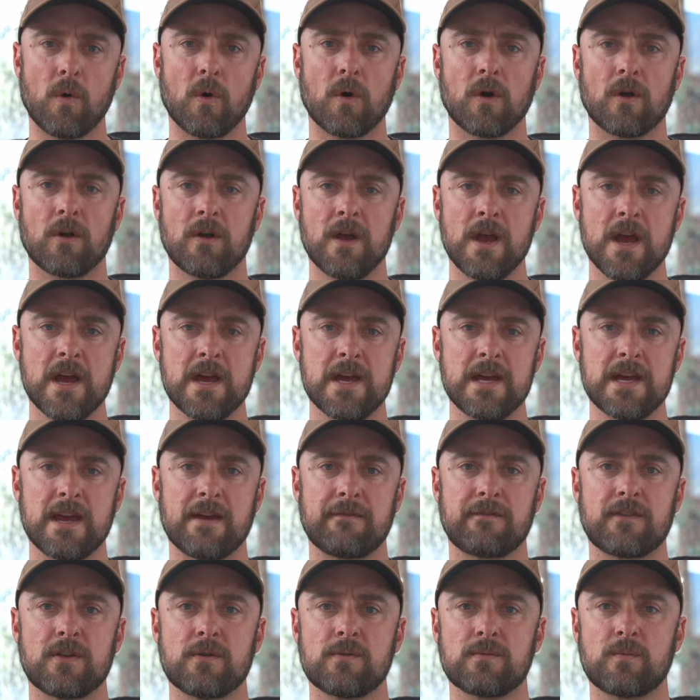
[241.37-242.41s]
or
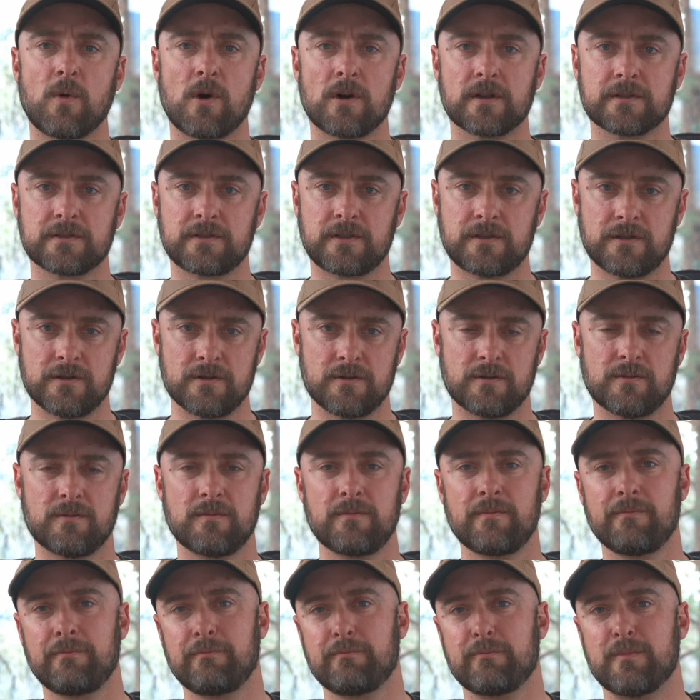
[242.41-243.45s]
if you want to
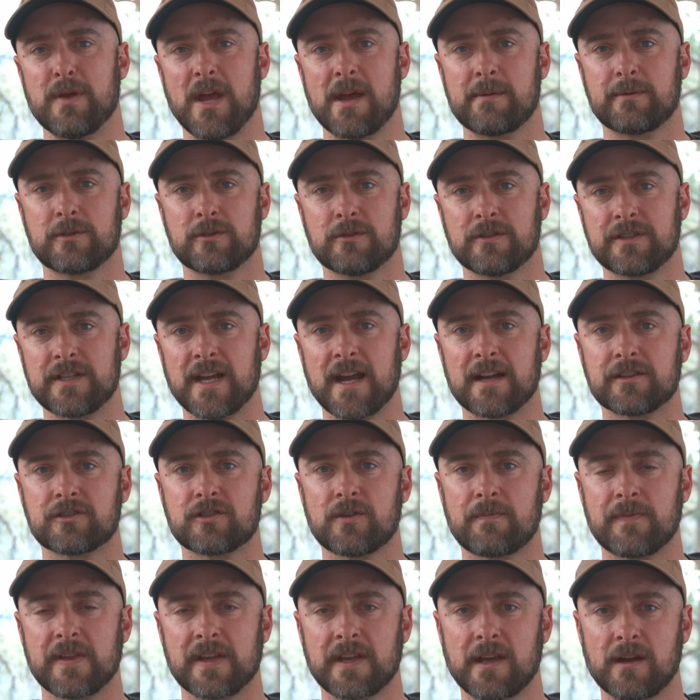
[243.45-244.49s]
be able to attach
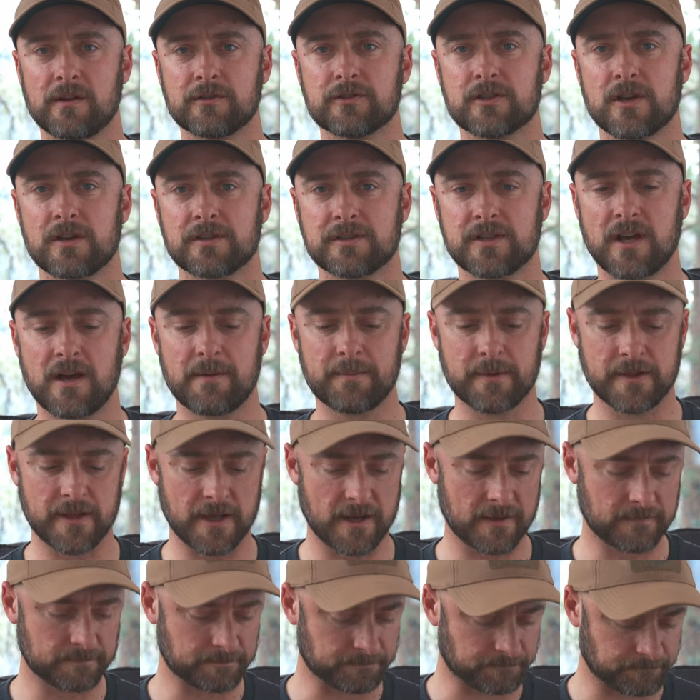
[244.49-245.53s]
something else on top of
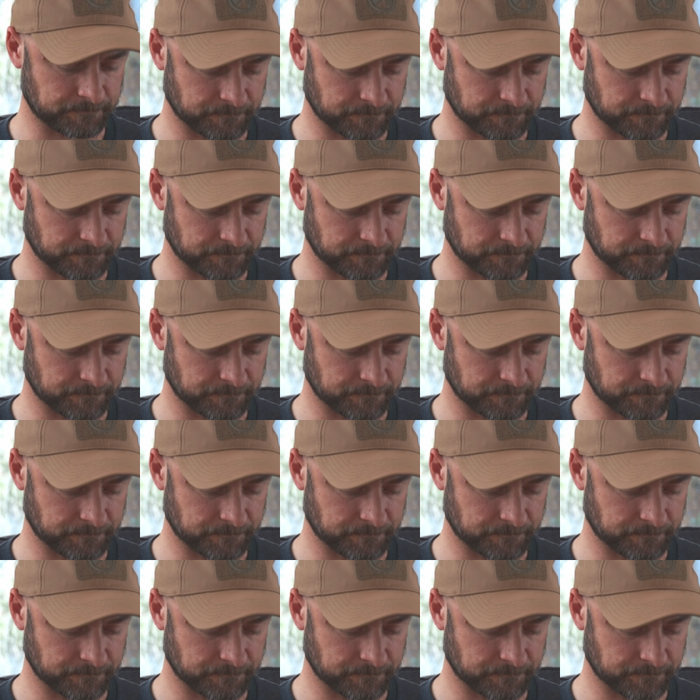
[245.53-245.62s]
that.